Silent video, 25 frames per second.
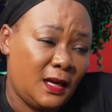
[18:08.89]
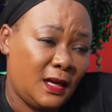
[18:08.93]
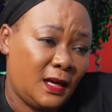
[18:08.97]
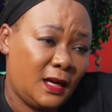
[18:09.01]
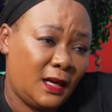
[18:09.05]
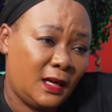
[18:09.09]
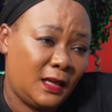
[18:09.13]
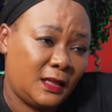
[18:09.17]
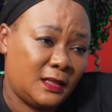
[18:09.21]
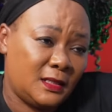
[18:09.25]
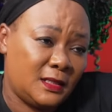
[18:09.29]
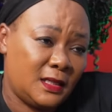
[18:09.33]

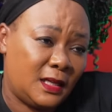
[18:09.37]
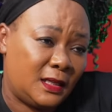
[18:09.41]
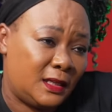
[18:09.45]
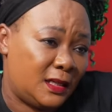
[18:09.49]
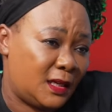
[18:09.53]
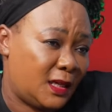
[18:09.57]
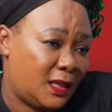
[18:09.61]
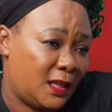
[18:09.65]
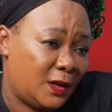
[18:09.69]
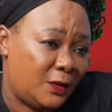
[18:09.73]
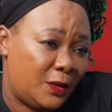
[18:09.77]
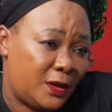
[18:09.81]
and and
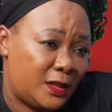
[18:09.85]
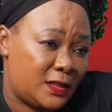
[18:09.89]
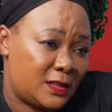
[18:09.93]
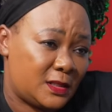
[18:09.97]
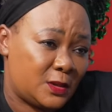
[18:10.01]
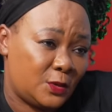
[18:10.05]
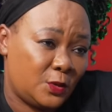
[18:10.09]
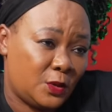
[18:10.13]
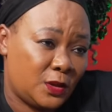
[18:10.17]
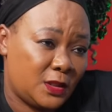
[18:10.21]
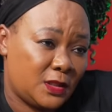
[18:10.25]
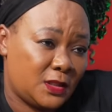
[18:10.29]
otherwise?
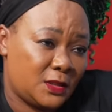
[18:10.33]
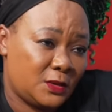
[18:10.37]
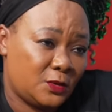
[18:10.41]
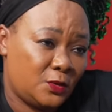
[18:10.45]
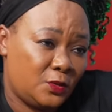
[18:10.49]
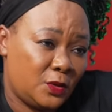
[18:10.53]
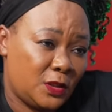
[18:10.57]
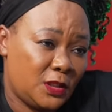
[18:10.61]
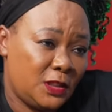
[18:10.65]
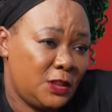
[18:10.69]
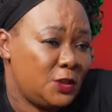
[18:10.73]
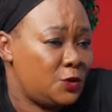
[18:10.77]
What
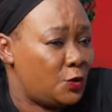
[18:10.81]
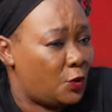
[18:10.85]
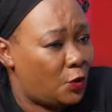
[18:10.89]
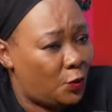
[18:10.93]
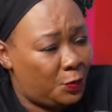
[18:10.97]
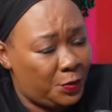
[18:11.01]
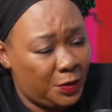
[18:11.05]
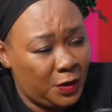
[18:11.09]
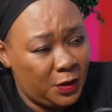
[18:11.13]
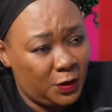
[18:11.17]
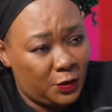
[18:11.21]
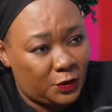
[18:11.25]
what is your
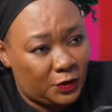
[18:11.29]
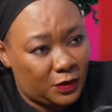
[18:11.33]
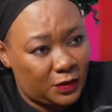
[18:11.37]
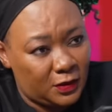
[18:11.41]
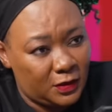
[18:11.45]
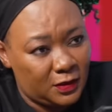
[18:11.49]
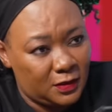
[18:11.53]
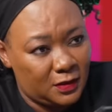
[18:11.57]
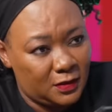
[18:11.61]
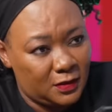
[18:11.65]
opinion?